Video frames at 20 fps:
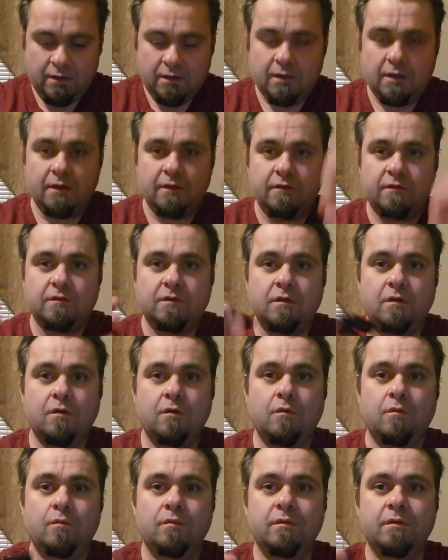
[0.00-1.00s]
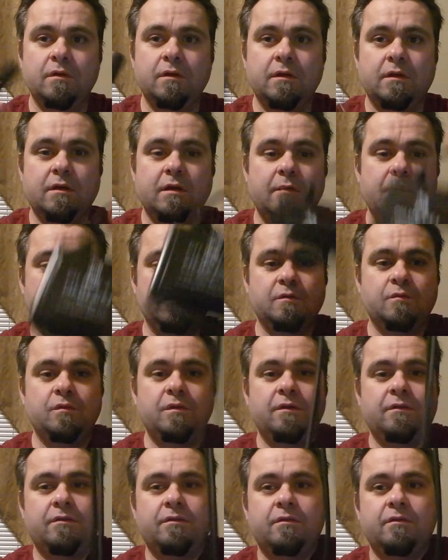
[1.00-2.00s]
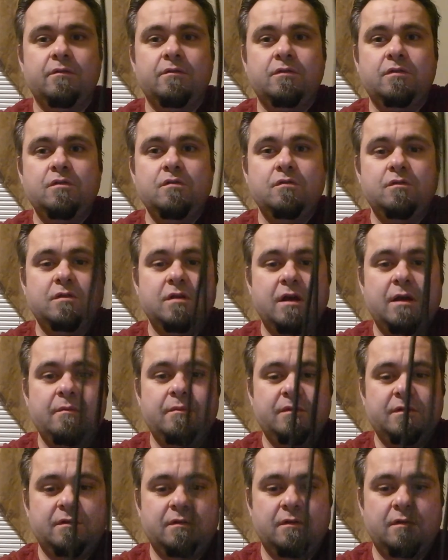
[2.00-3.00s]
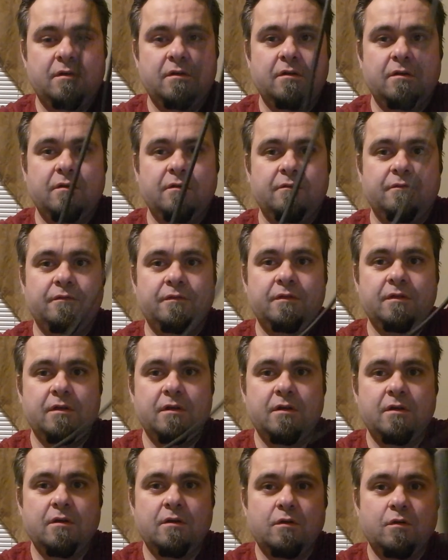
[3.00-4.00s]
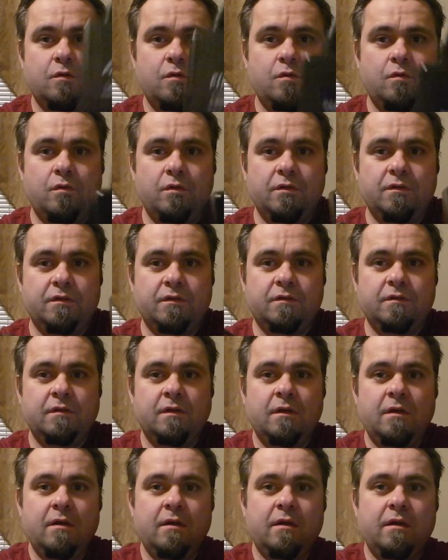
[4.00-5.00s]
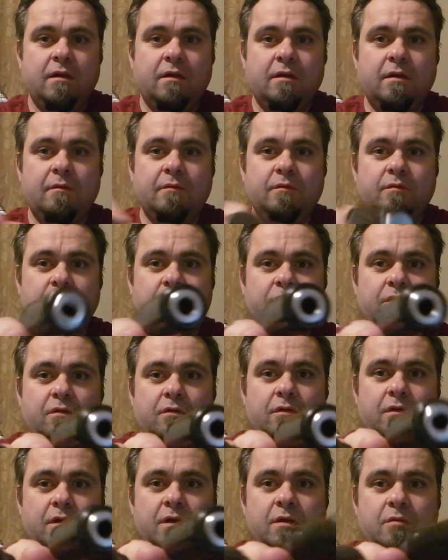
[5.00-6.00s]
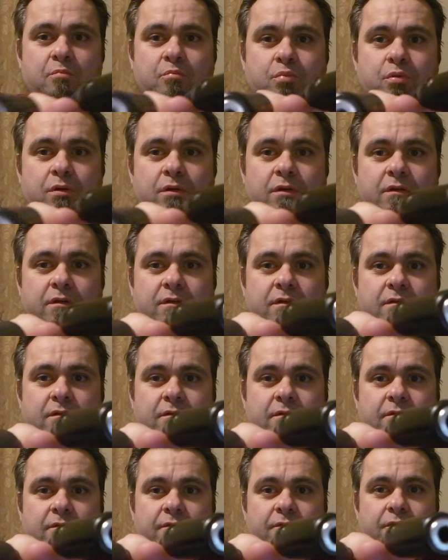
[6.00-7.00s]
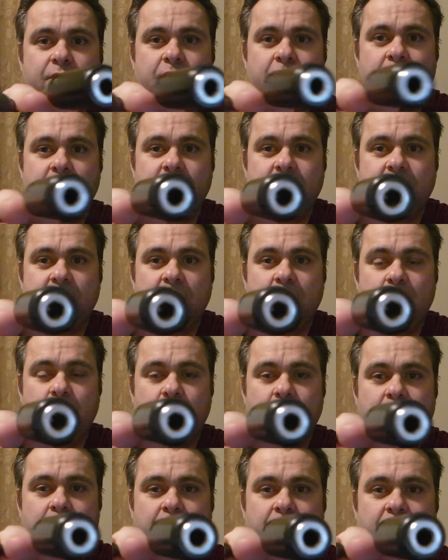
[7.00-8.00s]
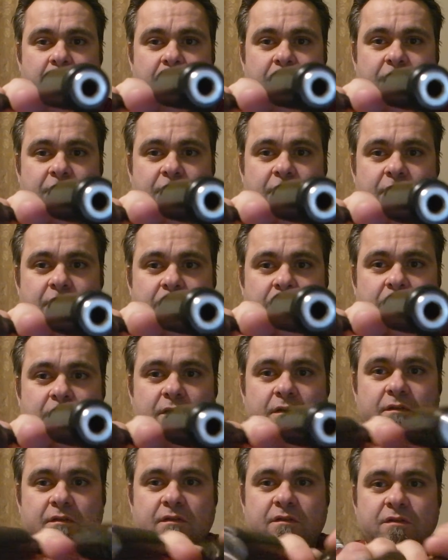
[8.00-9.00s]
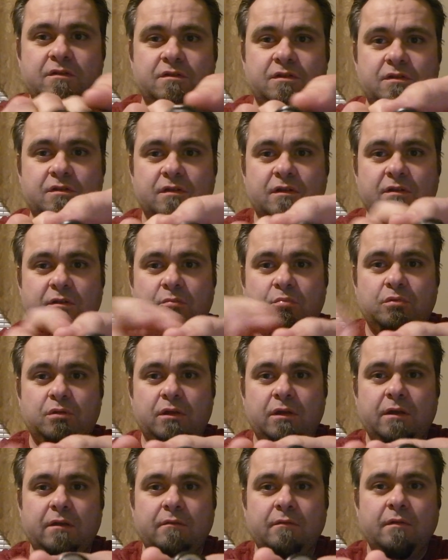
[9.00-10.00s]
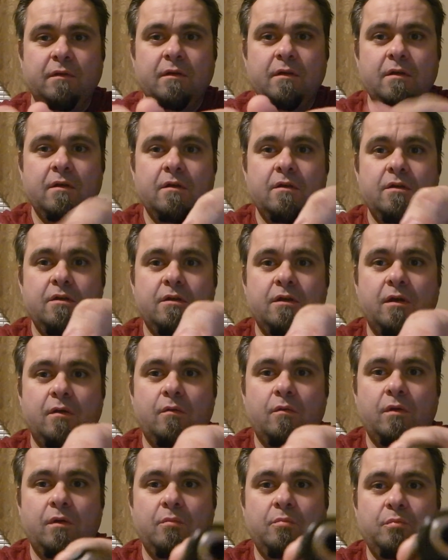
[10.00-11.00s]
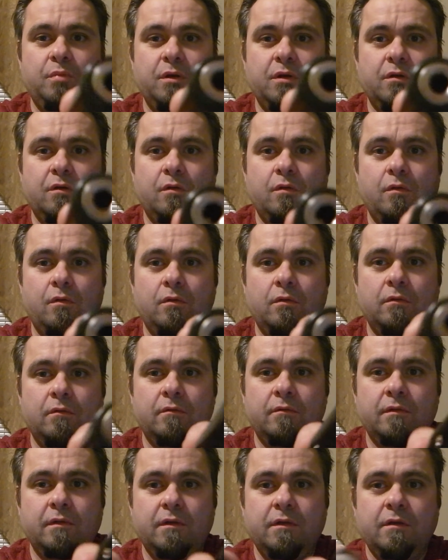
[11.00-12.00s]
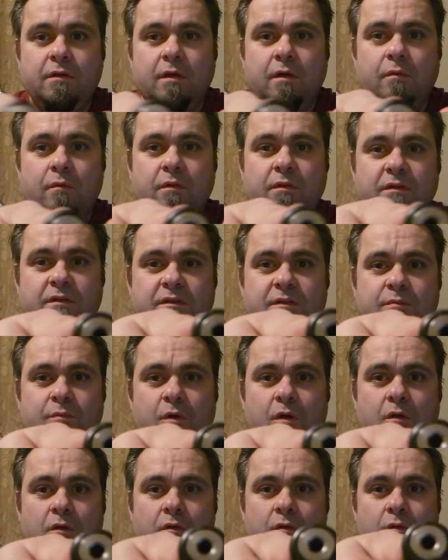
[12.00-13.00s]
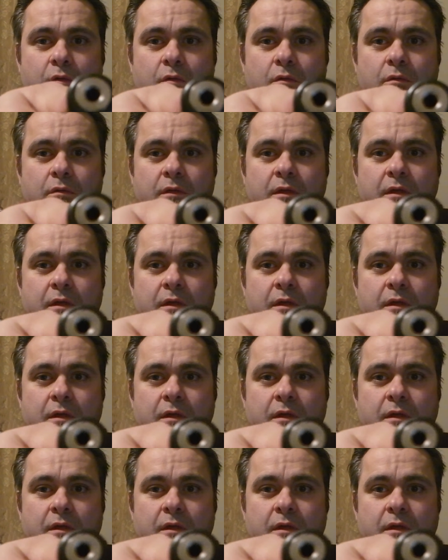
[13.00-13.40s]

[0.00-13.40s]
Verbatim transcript: And so it comes with two types of cords. It comes with your inputs for your headset. You plug your headset into this. This is just like the plane. You got one bigger hole and you got one smaller hole.